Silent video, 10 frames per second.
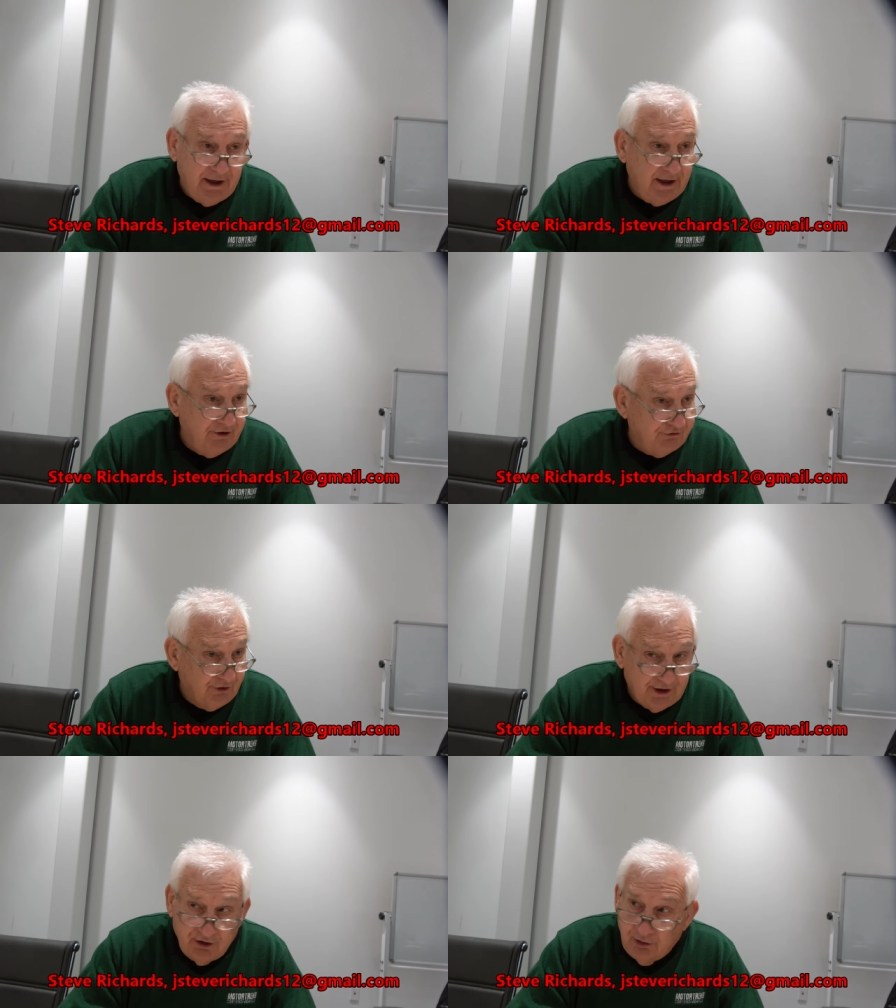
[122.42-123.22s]
to answer
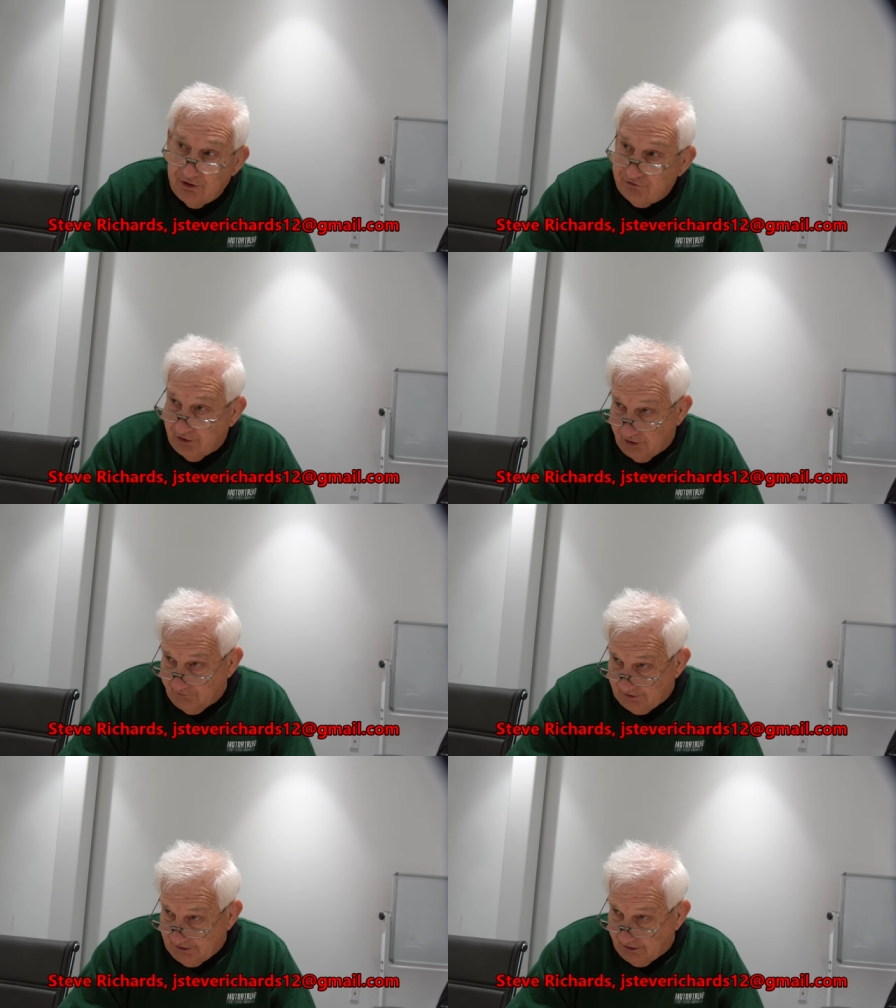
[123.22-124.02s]
any question
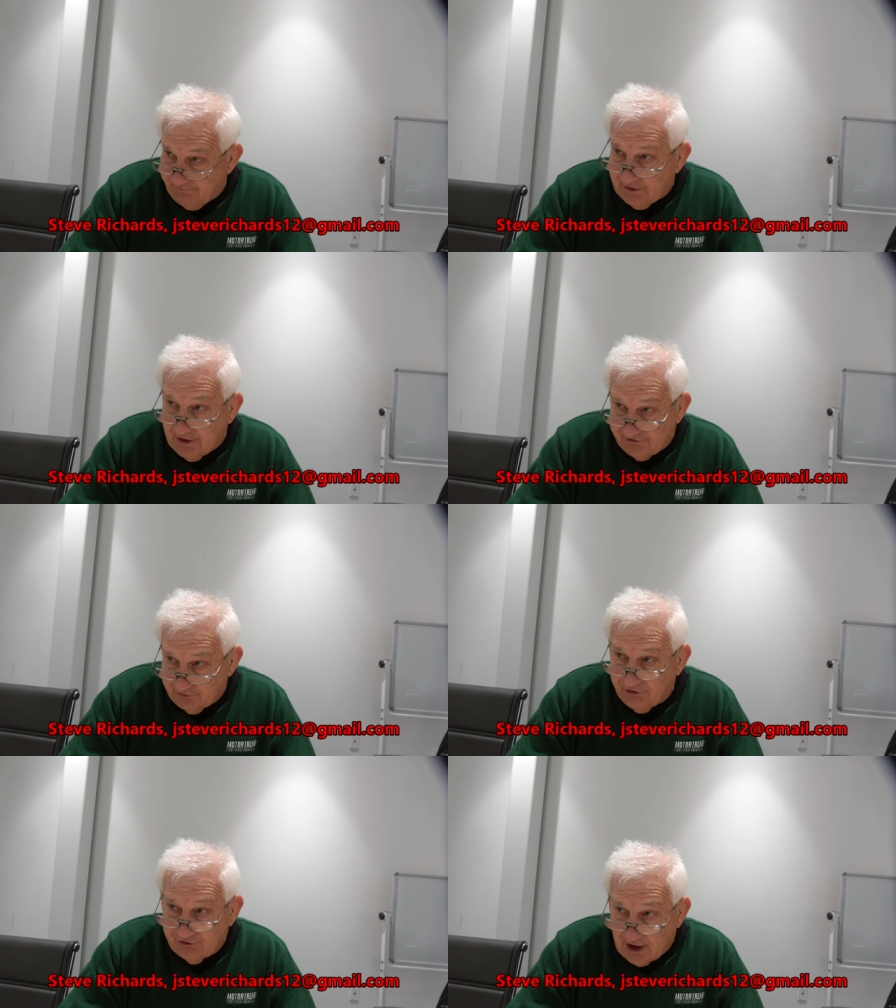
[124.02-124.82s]
over here if the
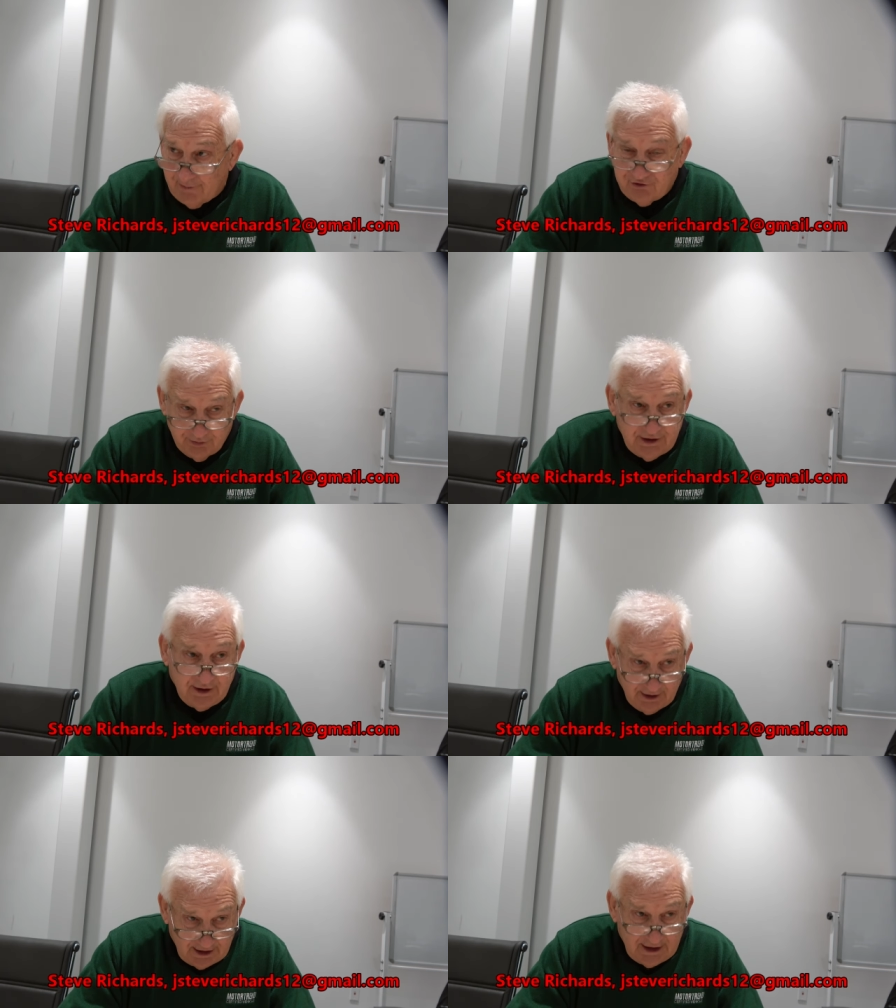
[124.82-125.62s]
customer stops me,
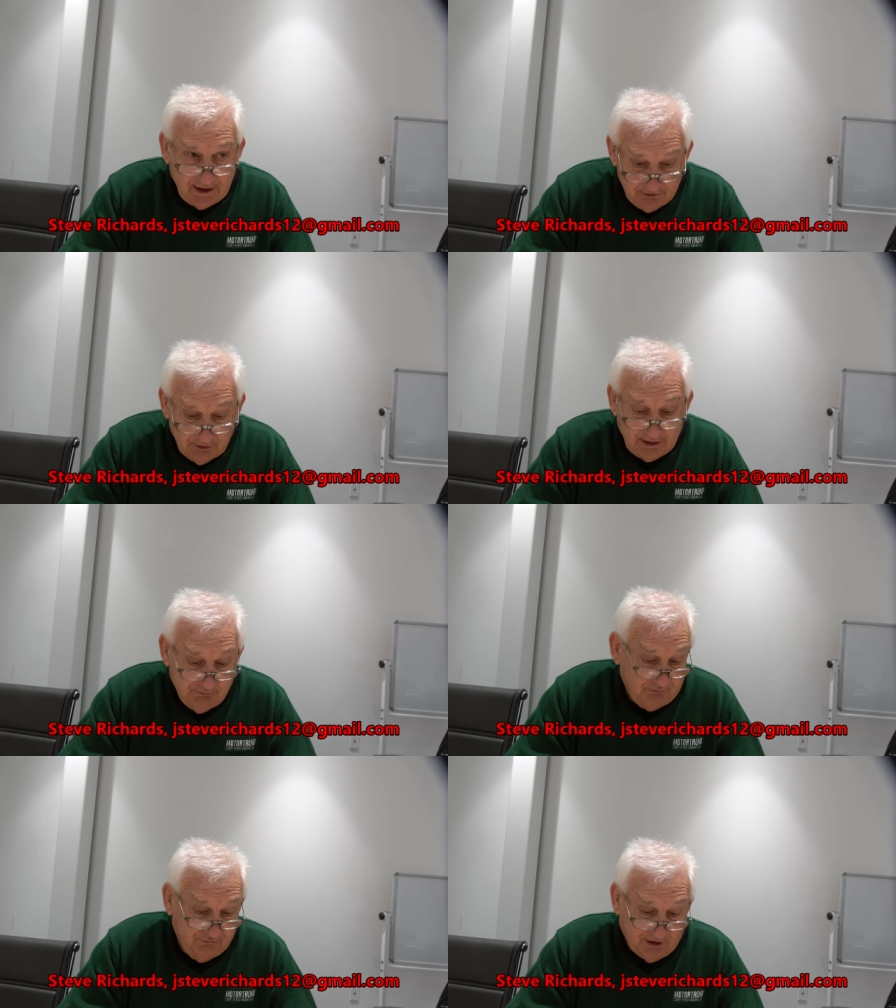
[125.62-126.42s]
and, and,
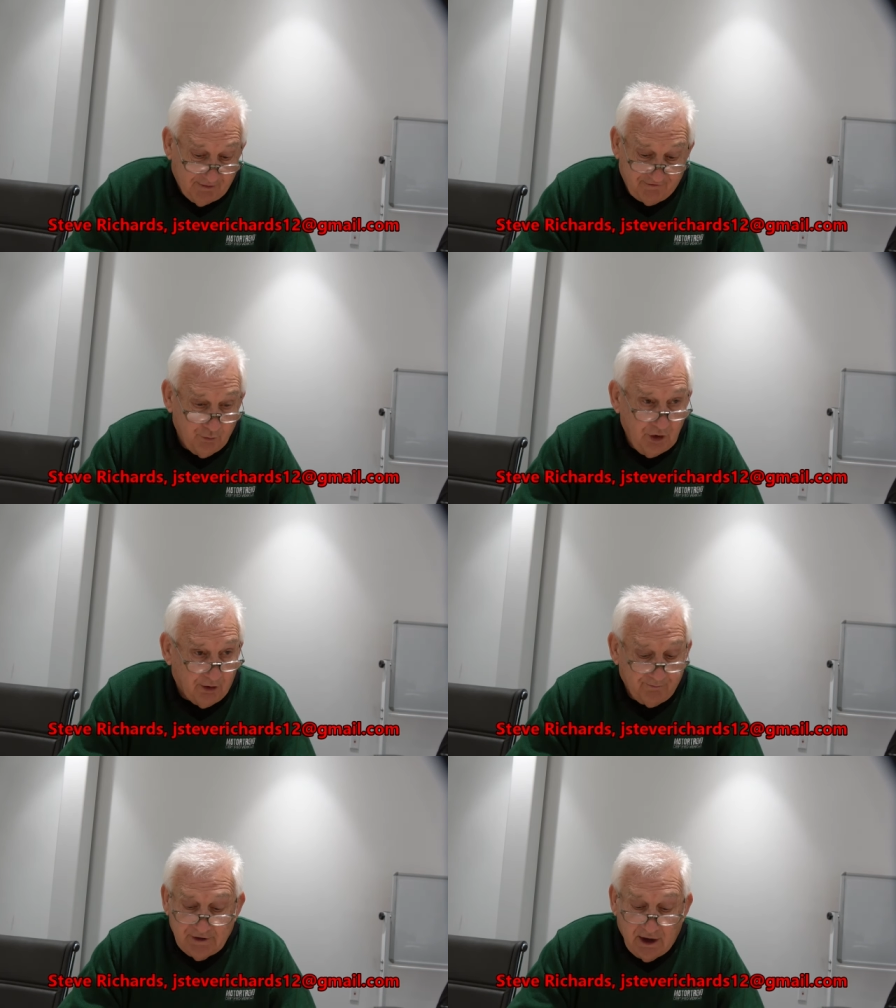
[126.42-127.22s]
and some of them
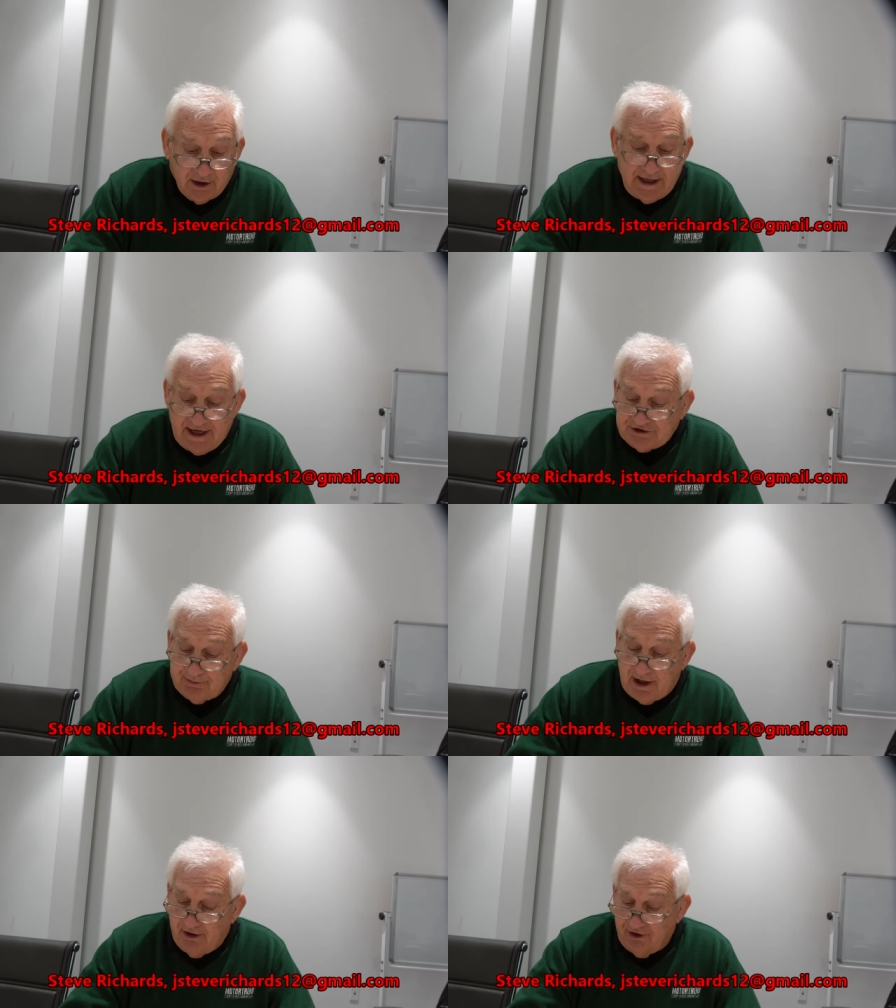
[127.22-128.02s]
will. A cash
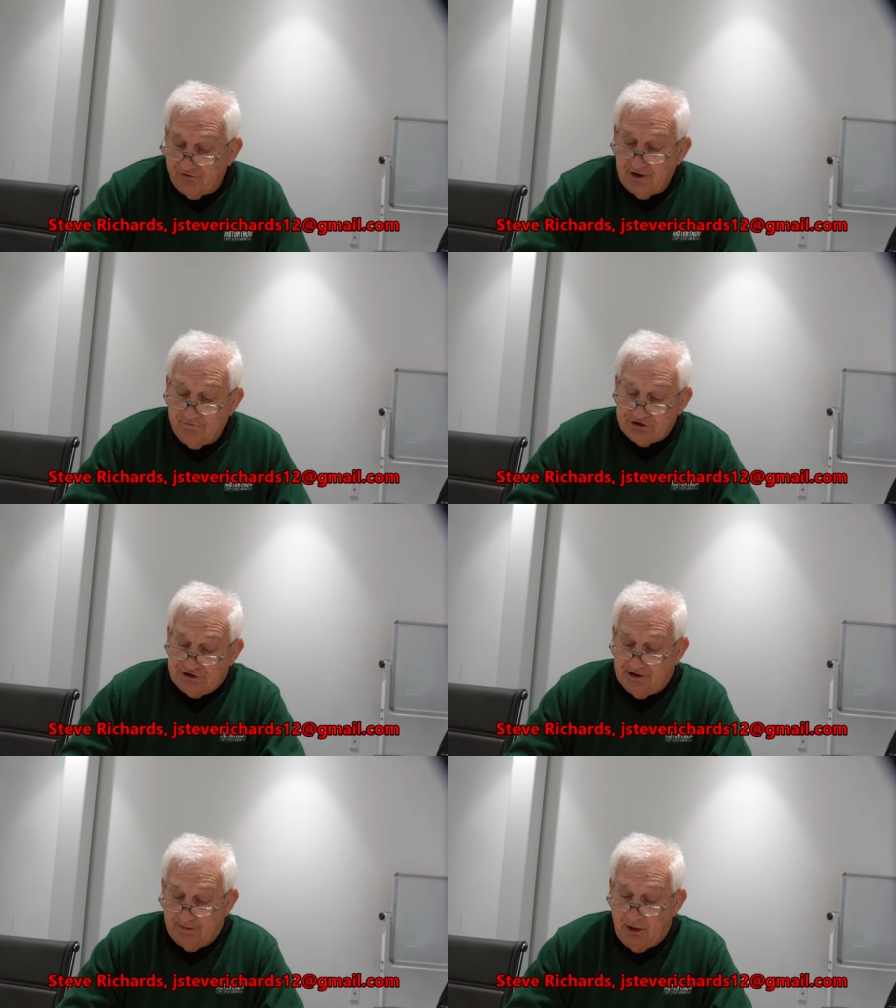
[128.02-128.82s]
buyer doesn't give a
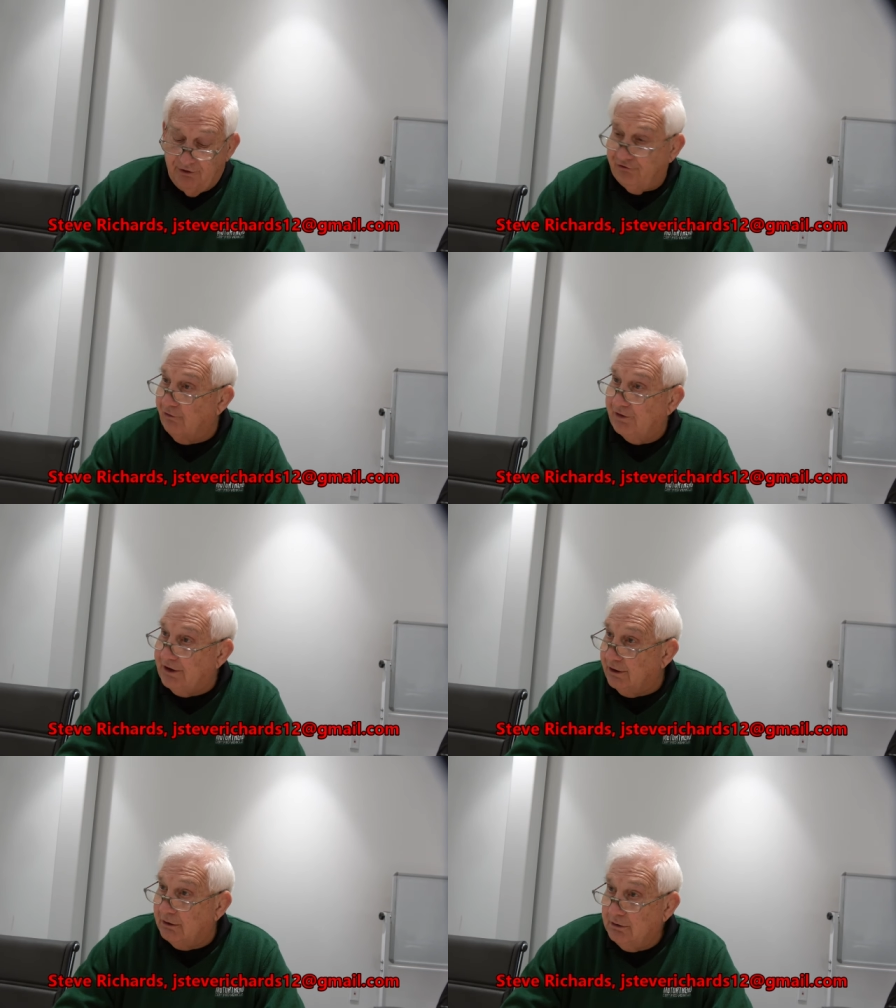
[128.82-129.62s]
shit about what's over
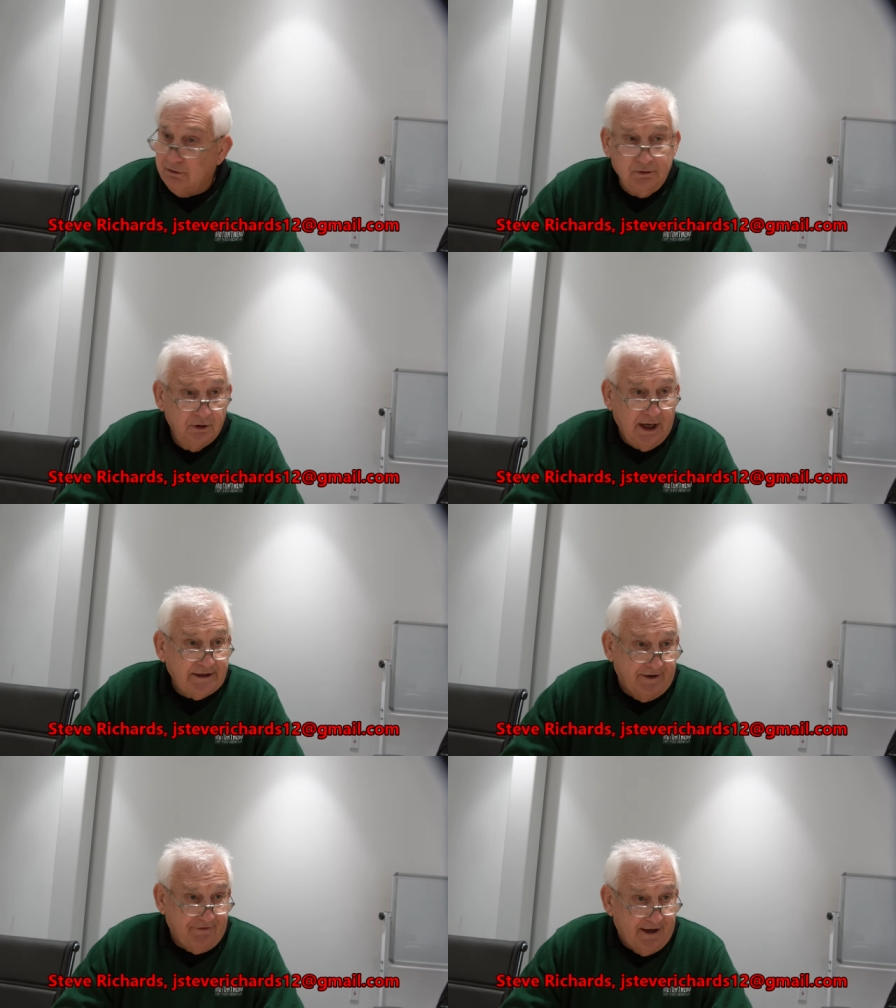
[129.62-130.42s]
here. I
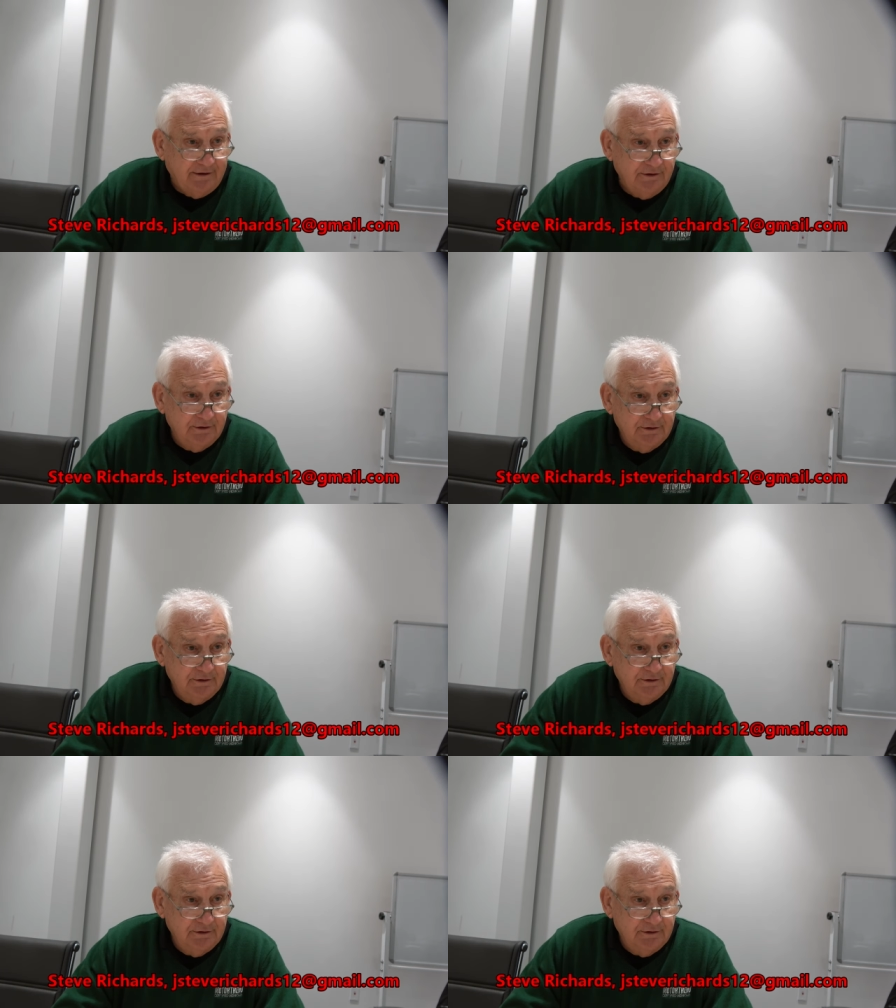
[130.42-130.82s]
get that,